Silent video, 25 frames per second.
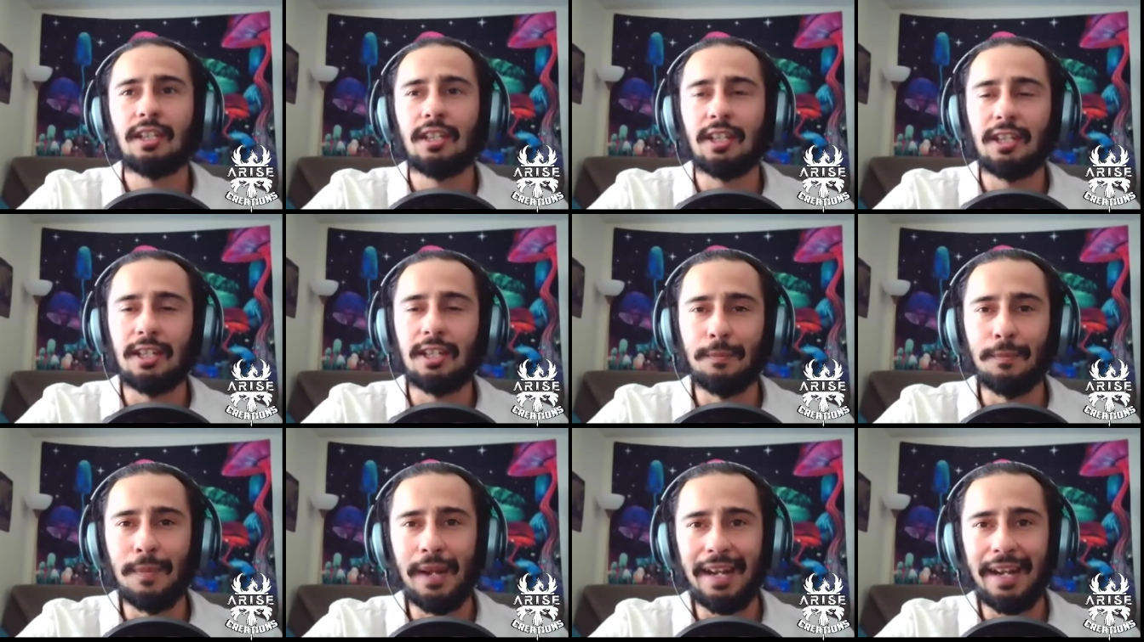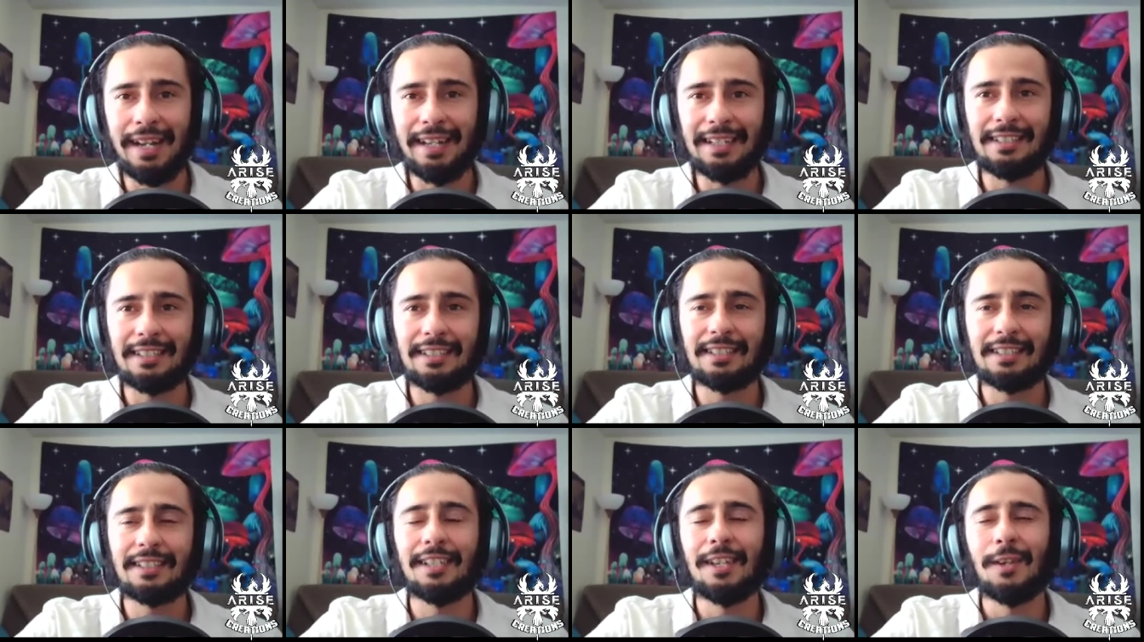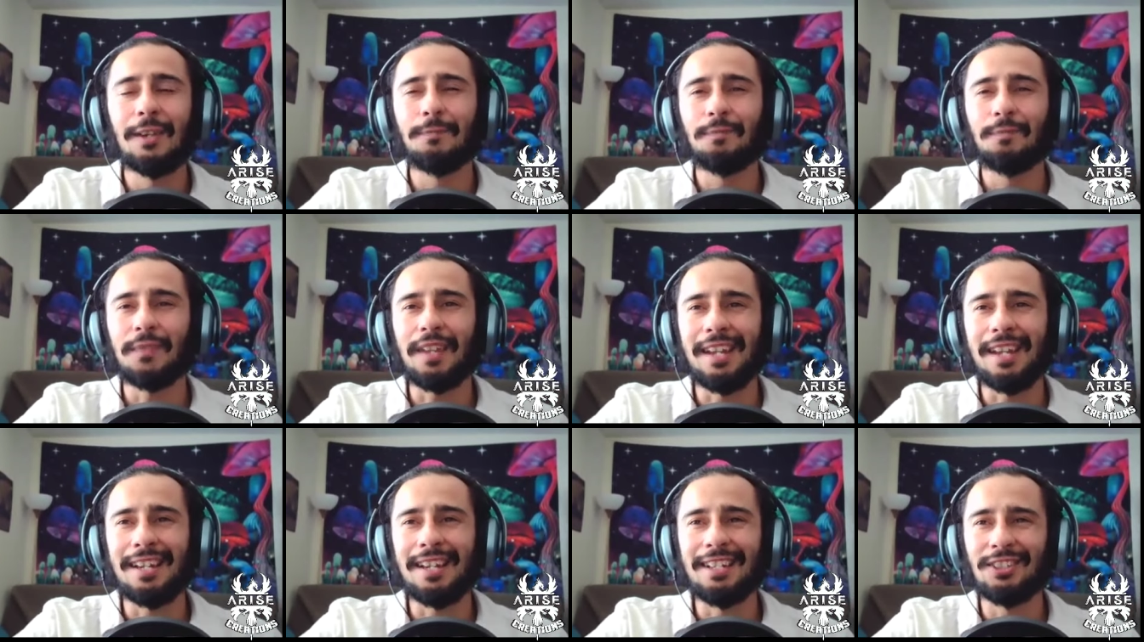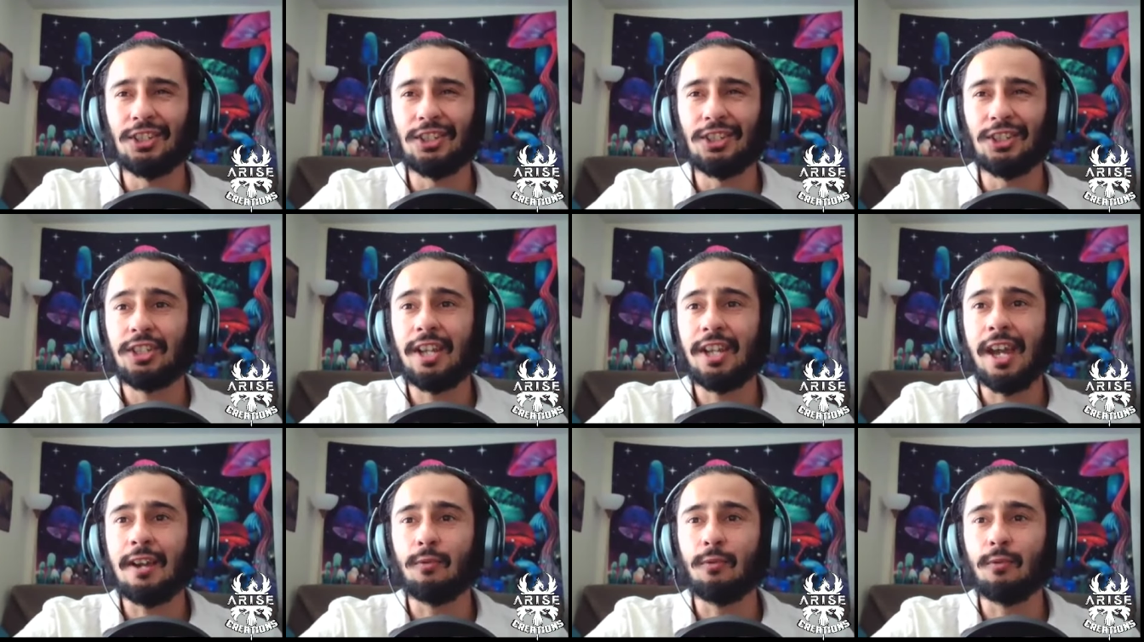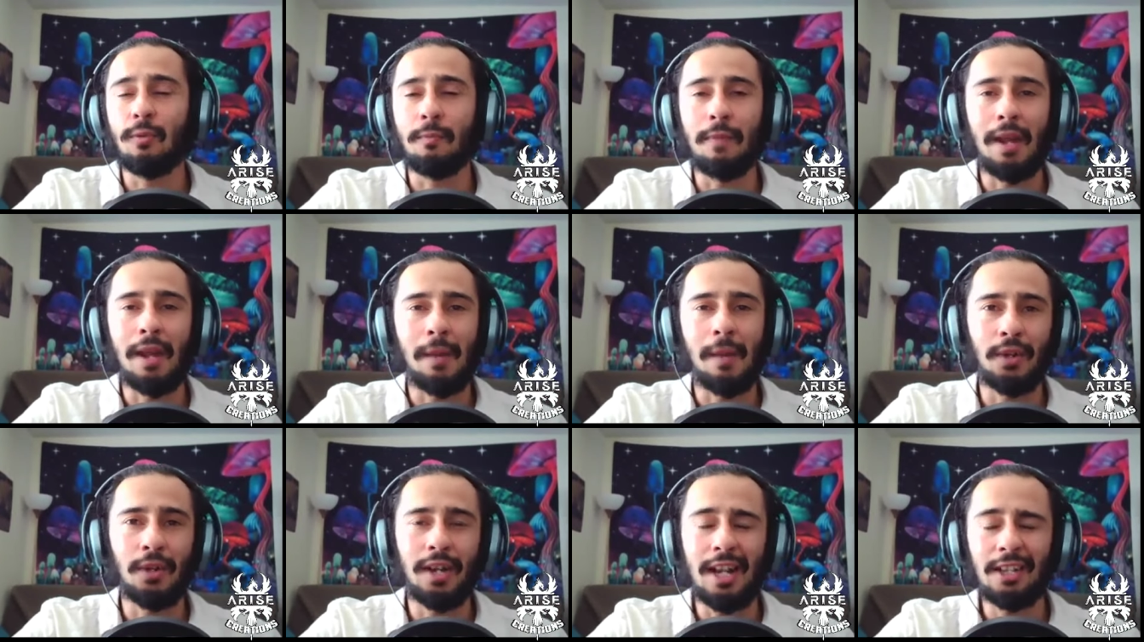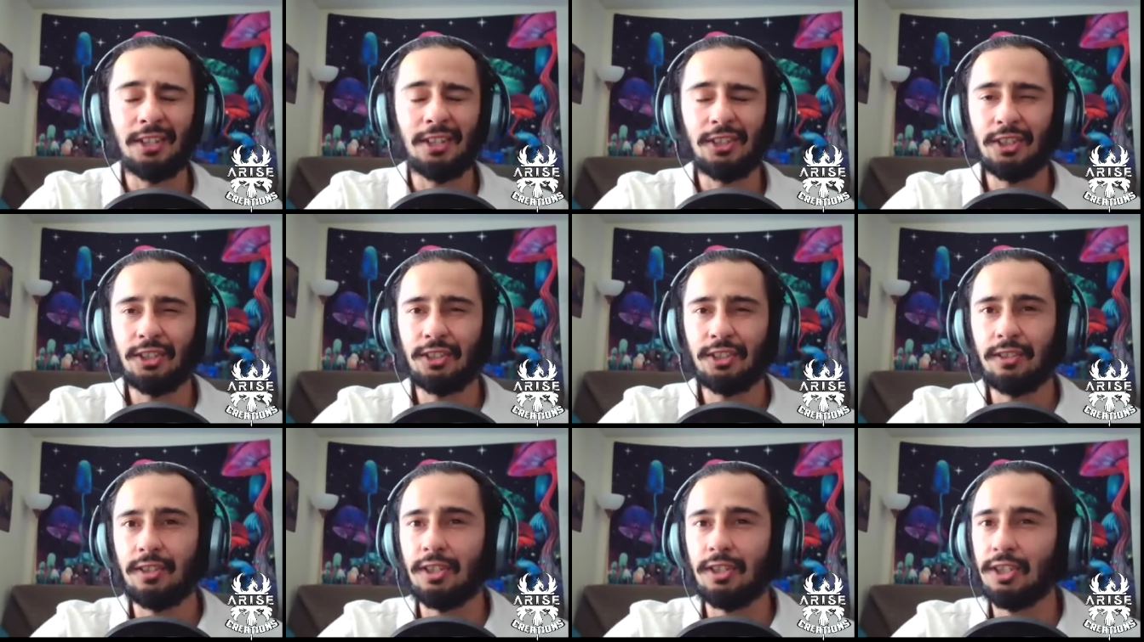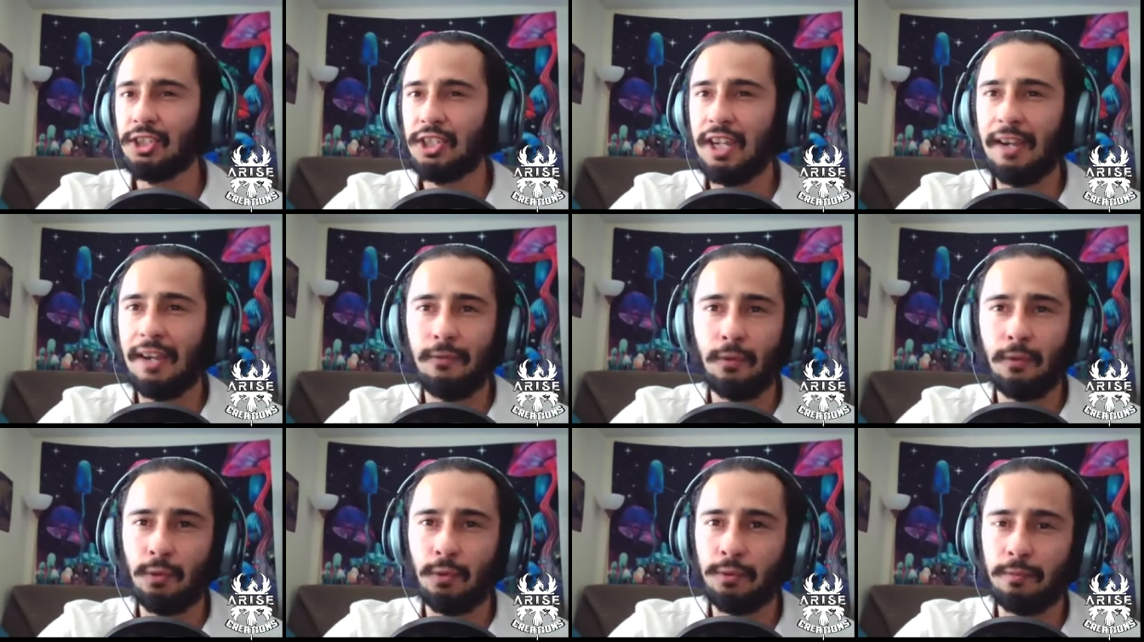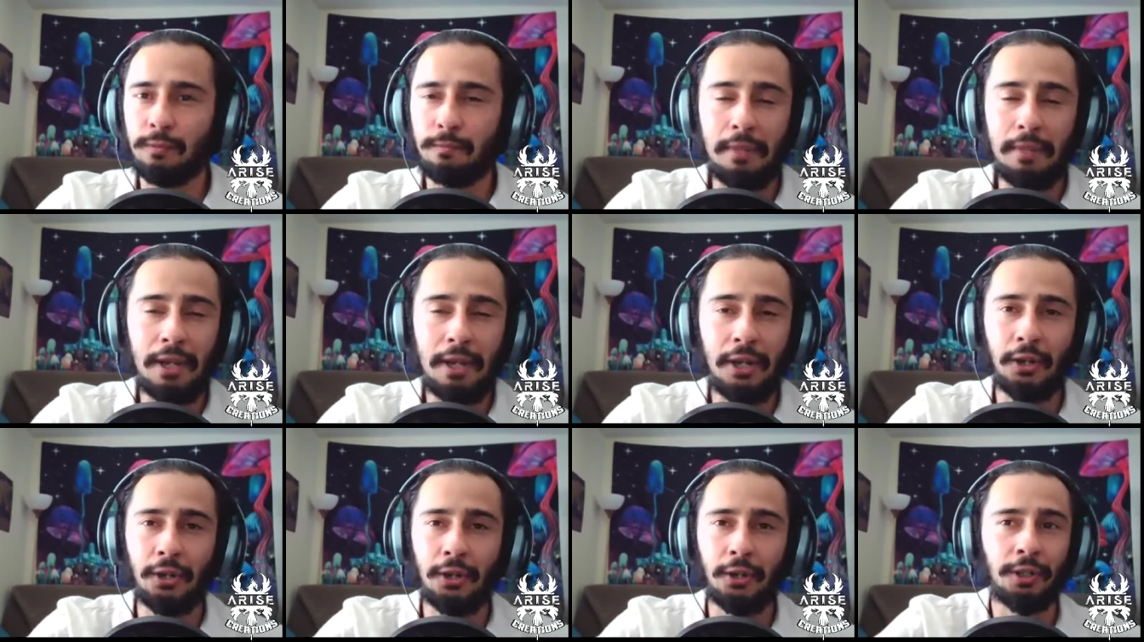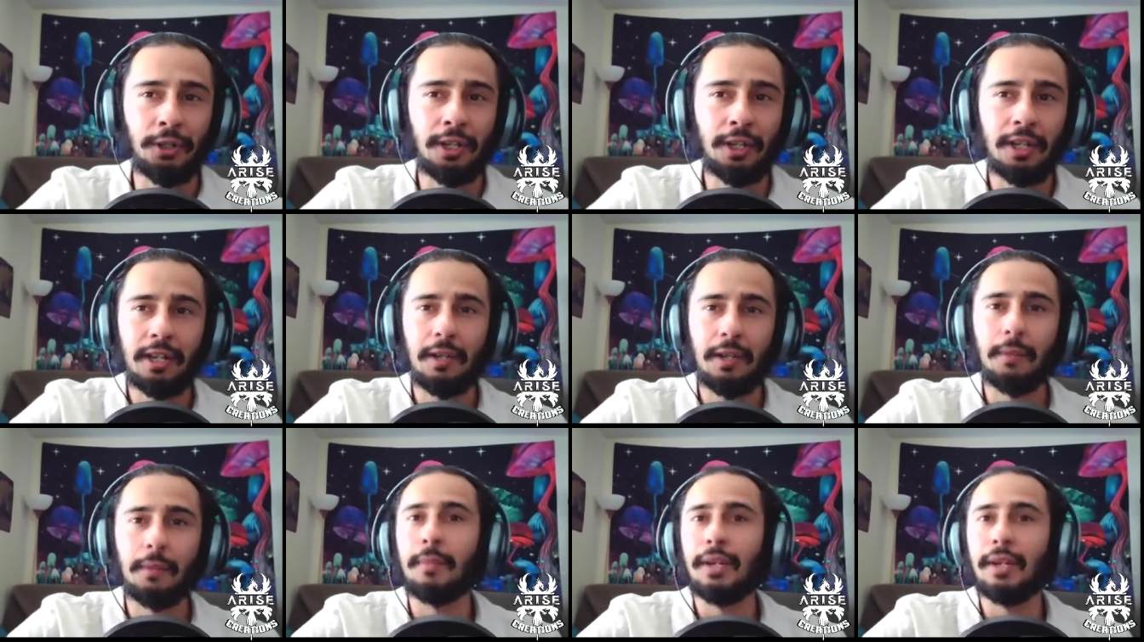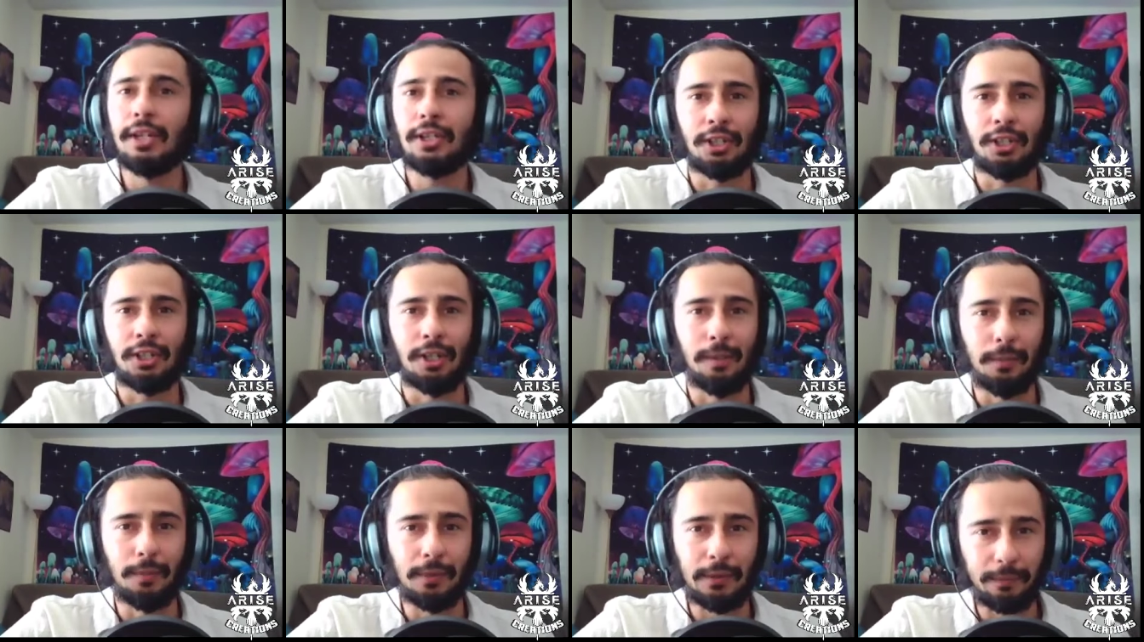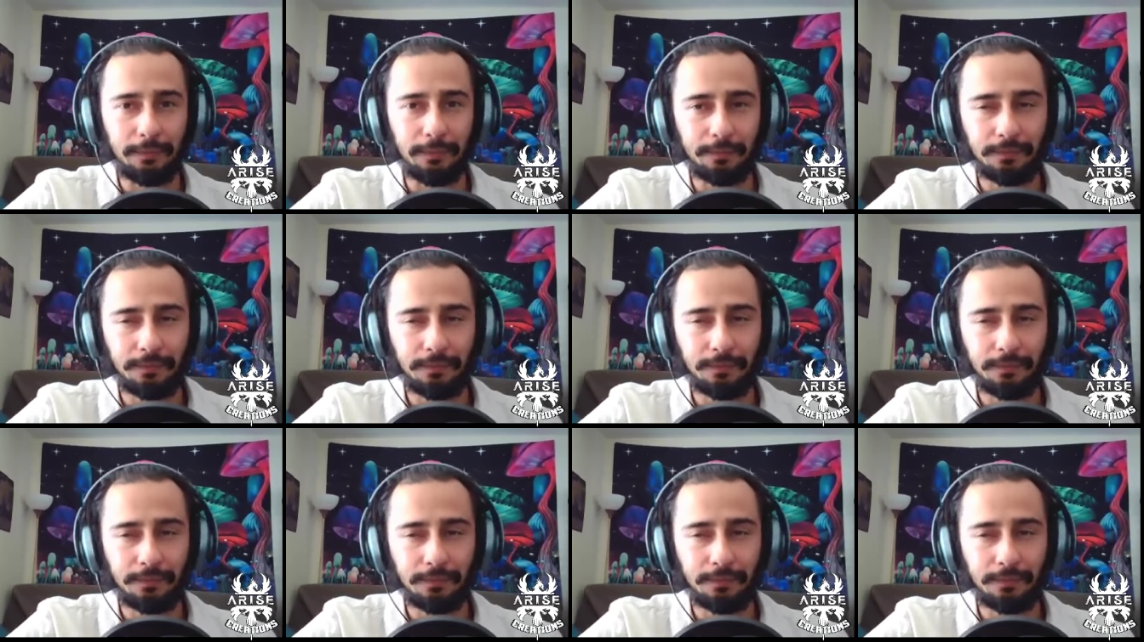the debates and is just kind of remembered as this disheveled, bitter bishop